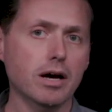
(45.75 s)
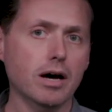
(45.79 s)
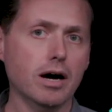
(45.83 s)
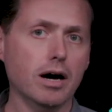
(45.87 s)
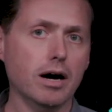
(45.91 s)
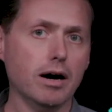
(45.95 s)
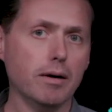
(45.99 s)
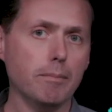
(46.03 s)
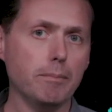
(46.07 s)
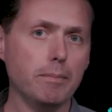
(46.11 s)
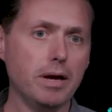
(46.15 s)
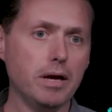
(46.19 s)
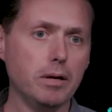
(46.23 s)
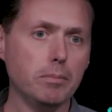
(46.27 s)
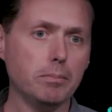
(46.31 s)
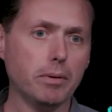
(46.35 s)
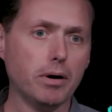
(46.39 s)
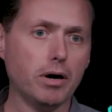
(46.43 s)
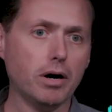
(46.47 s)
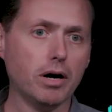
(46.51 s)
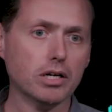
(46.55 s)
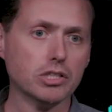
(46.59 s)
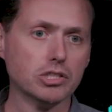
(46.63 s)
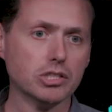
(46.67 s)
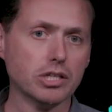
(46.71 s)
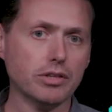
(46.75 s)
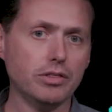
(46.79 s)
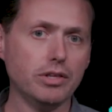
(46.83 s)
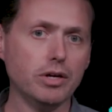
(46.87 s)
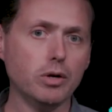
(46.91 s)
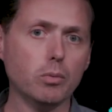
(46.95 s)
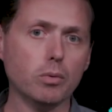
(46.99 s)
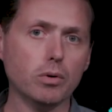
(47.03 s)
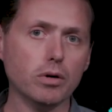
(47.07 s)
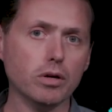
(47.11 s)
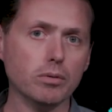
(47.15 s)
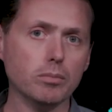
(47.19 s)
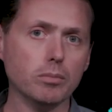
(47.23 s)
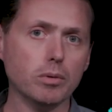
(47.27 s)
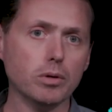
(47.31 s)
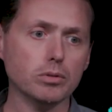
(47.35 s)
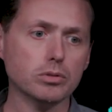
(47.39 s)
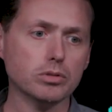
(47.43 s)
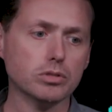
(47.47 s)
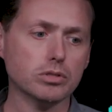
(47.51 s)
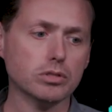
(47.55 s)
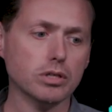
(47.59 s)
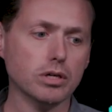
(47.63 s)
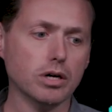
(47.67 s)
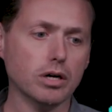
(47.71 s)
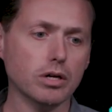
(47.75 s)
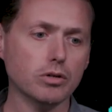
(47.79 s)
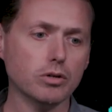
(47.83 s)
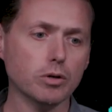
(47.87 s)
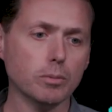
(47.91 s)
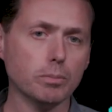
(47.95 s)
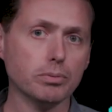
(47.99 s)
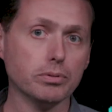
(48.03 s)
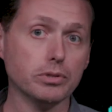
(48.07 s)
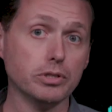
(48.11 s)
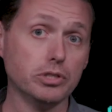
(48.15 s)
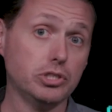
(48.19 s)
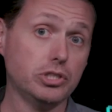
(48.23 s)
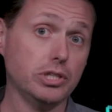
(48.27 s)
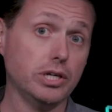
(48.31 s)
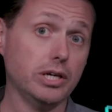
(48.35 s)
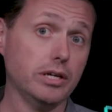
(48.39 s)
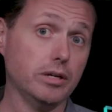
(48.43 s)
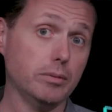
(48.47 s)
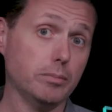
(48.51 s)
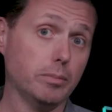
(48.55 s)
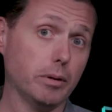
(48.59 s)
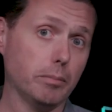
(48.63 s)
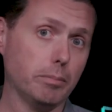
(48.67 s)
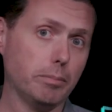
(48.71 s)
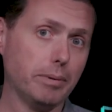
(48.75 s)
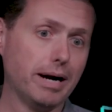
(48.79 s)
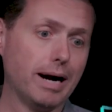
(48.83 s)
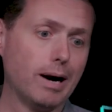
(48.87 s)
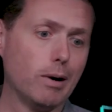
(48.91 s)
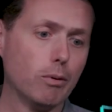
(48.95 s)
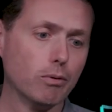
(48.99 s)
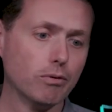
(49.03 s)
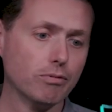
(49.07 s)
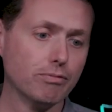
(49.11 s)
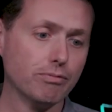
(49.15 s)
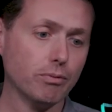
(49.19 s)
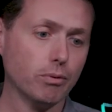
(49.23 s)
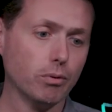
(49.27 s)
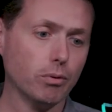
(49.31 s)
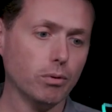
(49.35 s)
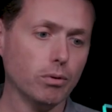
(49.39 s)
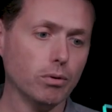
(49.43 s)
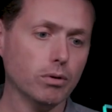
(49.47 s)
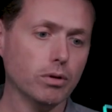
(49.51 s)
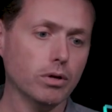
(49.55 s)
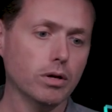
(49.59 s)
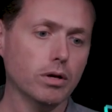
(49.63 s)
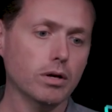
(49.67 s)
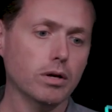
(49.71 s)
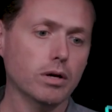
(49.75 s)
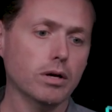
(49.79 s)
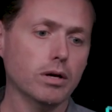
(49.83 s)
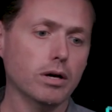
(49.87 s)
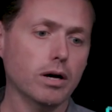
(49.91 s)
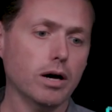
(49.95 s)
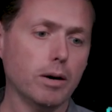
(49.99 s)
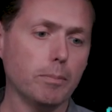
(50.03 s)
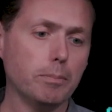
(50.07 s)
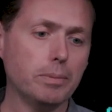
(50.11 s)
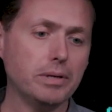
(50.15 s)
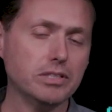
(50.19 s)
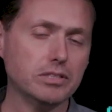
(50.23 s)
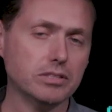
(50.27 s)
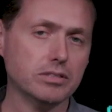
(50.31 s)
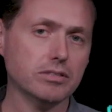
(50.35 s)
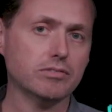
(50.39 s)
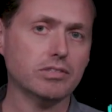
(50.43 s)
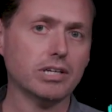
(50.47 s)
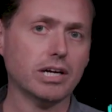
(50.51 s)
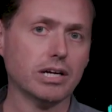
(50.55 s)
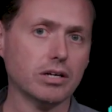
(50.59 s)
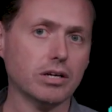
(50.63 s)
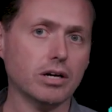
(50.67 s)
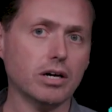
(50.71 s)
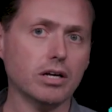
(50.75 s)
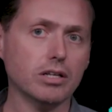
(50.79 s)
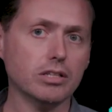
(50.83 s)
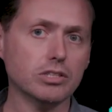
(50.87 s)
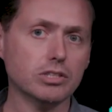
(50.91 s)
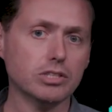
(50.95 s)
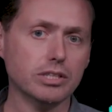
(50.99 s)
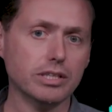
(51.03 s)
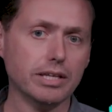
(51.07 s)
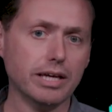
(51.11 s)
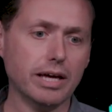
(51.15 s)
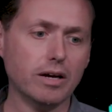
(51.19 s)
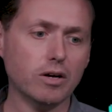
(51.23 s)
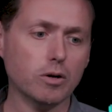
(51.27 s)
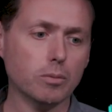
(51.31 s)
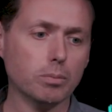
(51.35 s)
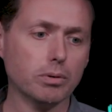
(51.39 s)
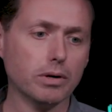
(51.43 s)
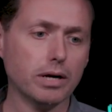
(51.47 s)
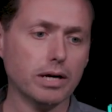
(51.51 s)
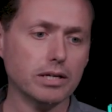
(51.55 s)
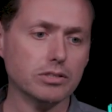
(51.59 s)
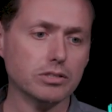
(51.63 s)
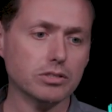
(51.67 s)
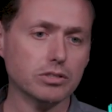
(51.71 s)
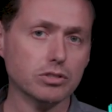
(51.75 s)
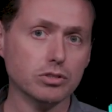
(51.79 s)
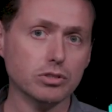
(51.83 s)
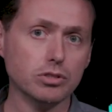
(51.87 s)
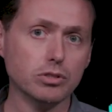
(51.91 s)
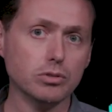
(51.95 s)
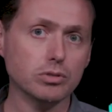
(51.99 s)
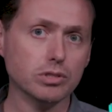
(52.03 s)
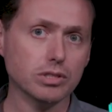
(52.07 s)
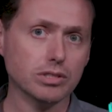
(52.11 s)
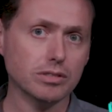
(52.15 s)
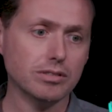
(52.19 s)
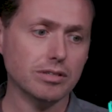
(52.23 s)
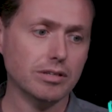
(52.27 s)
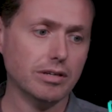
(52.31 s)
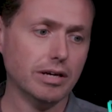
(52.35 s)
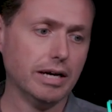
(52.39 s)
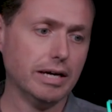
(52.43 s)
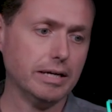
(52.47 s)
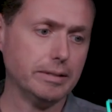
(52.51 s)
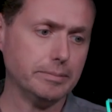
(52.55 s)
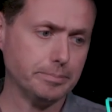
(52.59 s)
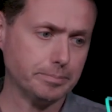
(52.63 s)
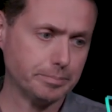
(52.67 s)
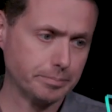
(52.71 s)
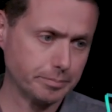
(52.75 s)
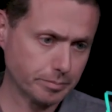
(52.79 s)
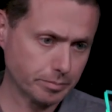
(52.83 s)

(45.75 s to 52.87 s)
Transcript: uh, made BOSH, I think, one of the most underappreciated but powerful uh, pieces of technology that enterprises are using today.